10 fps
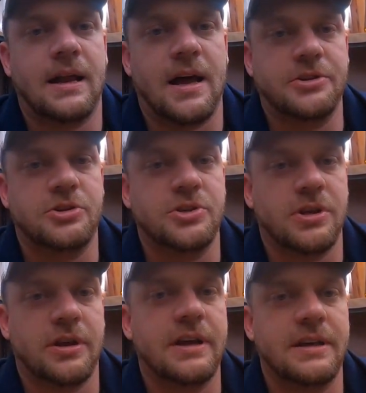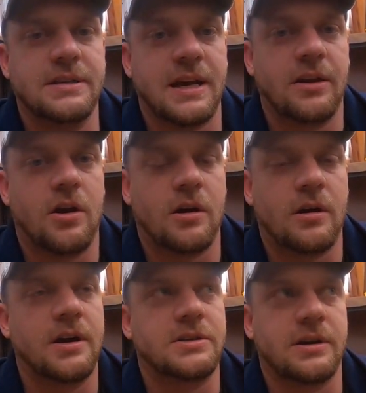My last chinchilla, it did take
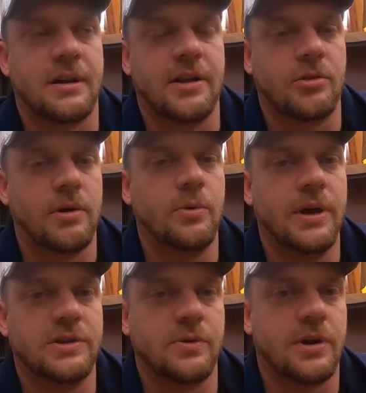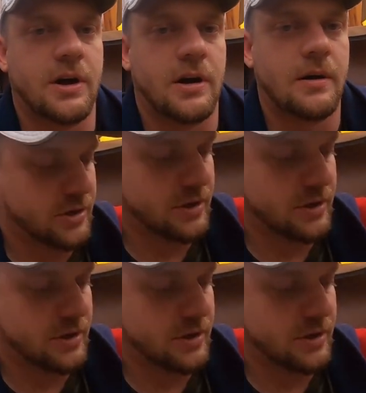longer. It took like 3 weeks with her.